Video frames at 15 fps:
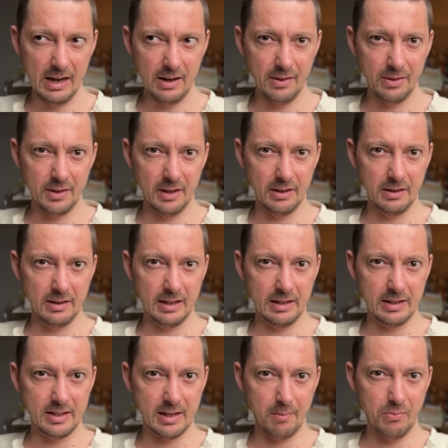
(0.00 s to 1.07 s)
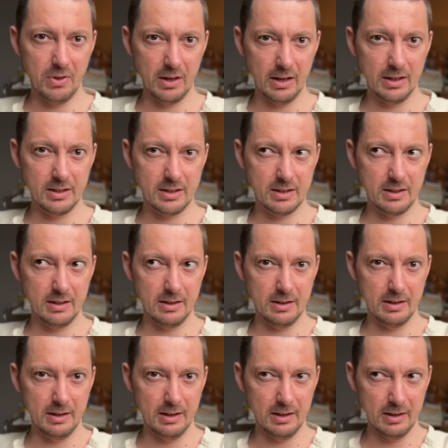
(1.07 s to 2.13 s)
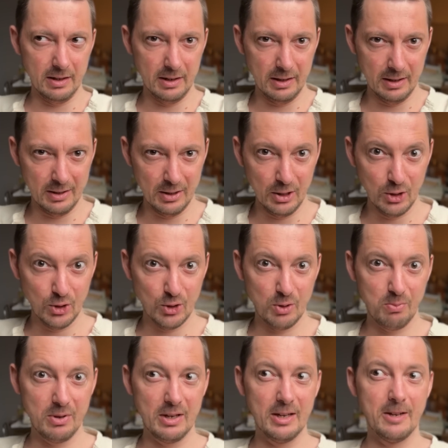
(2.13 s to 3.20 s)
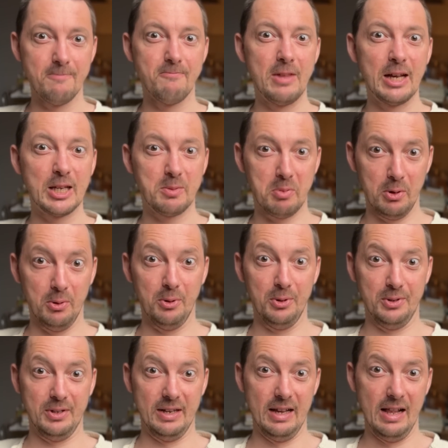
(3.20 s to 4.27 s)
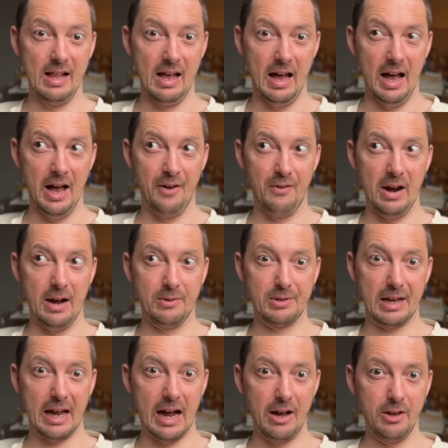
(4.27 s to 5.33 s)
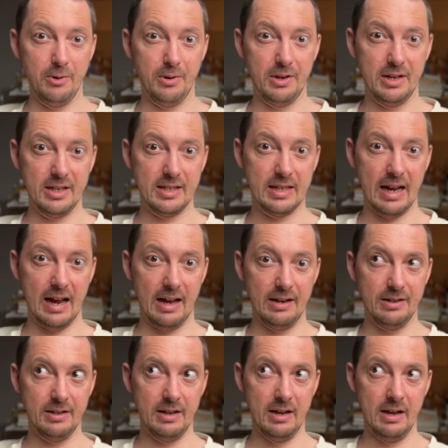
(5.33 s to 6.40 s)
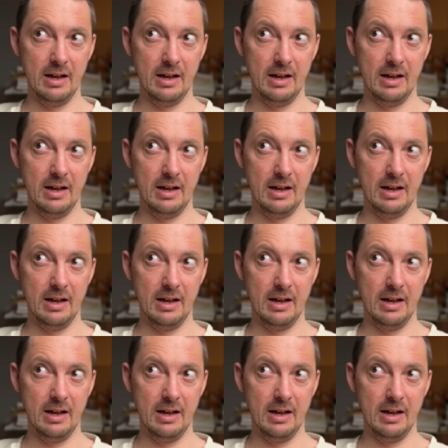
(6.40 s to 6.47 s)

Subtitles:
then something it needs to be explored around how you understand